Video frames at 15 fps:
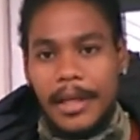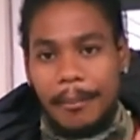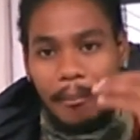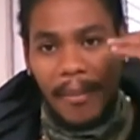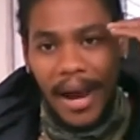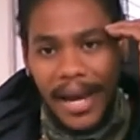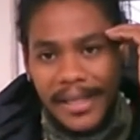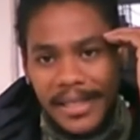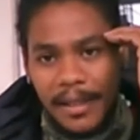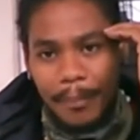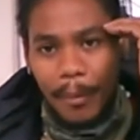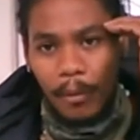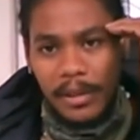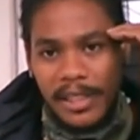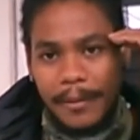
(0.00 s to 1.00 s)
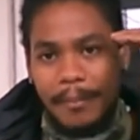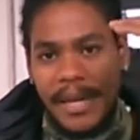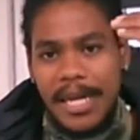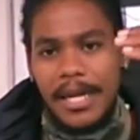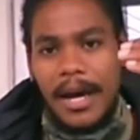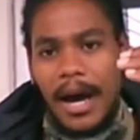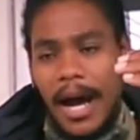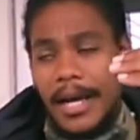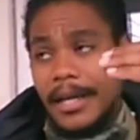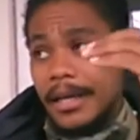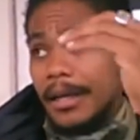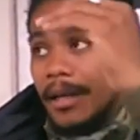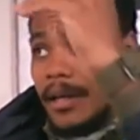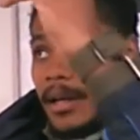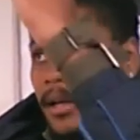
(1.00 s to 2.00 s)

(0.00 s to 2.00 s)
The mind's supposed to be on